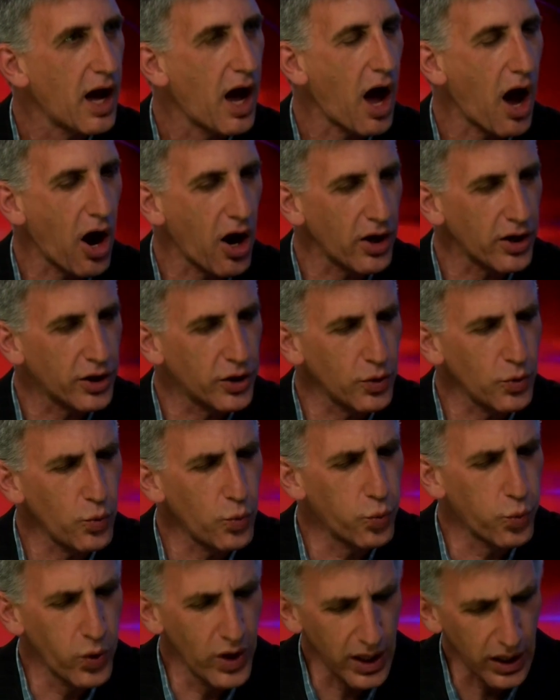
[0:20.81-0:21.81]
Are you
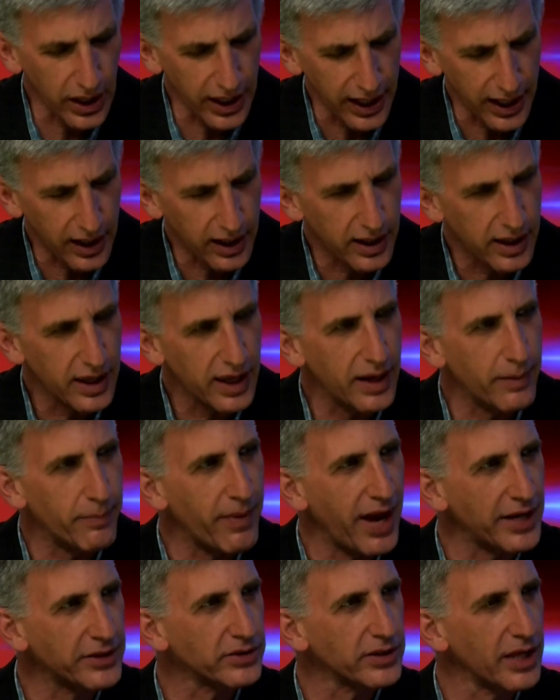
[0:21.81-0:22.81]
willing in
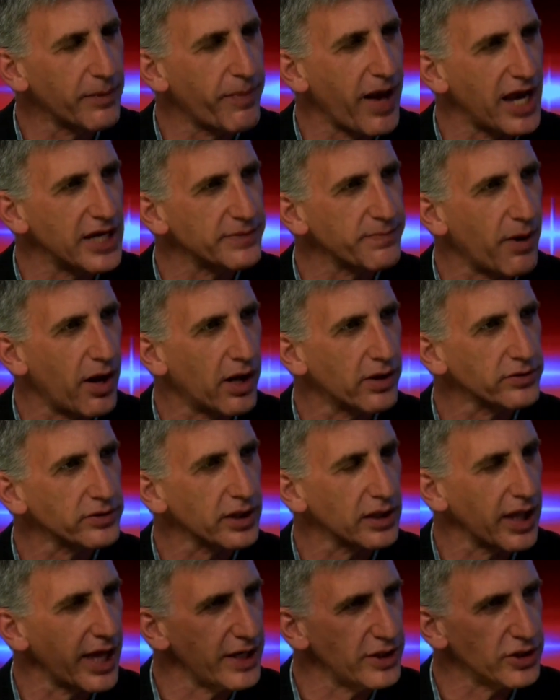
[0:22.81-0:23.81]
Major League Baseball to
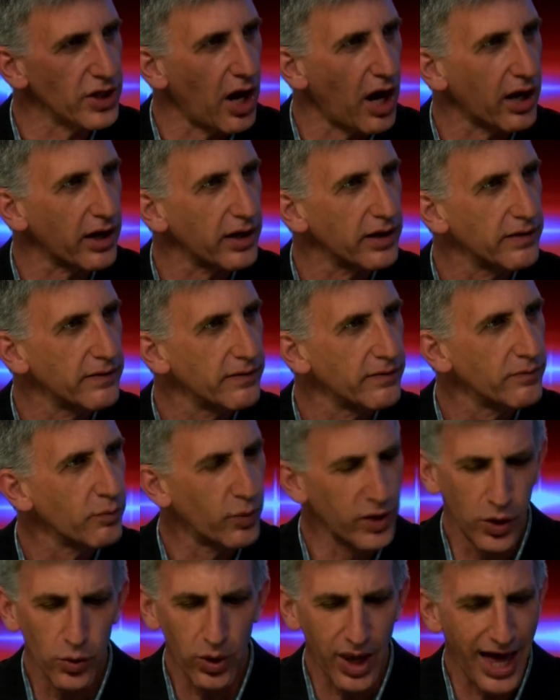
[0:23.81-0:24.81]
lay chalk?
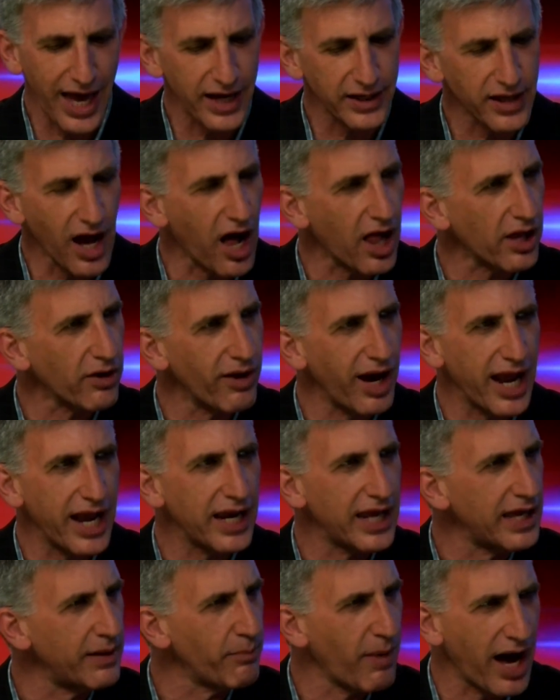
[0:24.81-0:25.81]
Will you lay
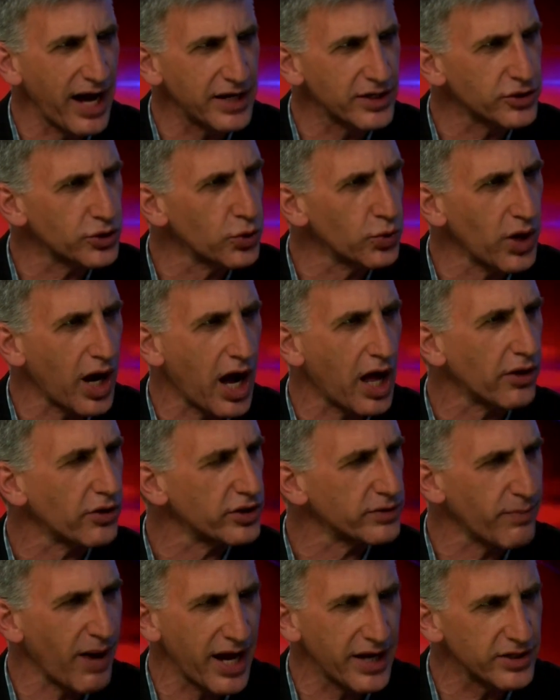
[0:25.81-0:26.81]
$1.80, minus
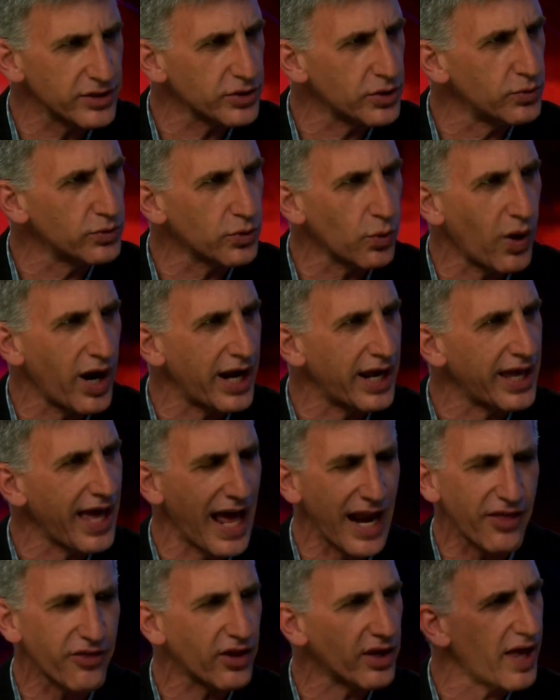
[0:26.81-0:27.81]
$2, minus $2.20,
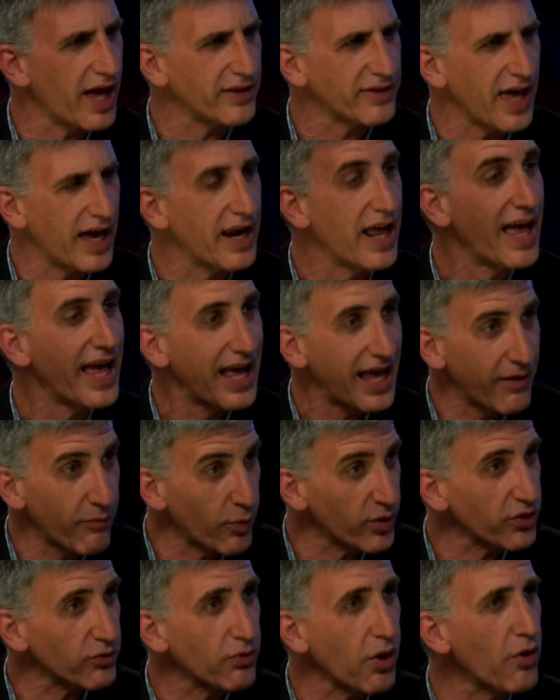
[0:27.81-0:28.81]
anything like that? Even
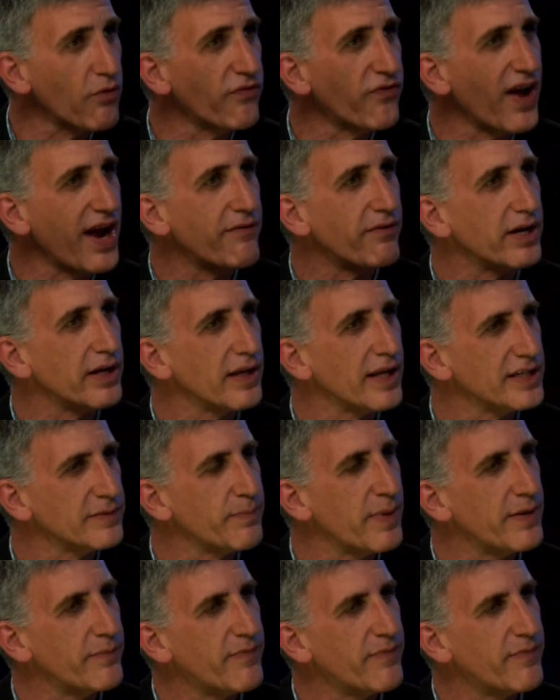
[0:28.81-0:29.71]
with a road favorite, let's be